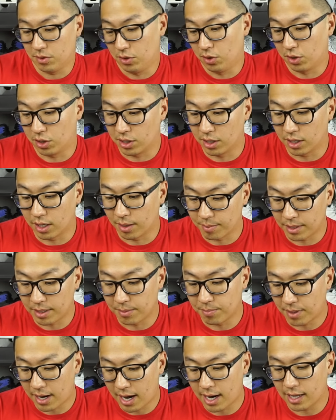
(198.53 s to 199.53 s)
look good on
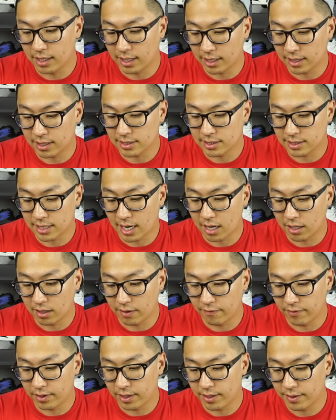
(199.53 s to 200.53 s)
me, but I like the style
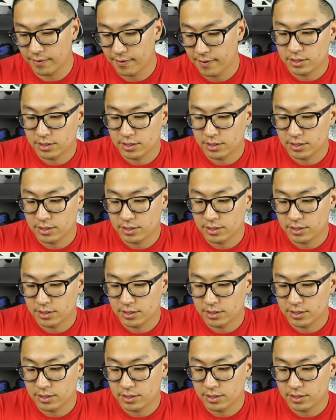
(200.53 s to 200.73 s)
of it.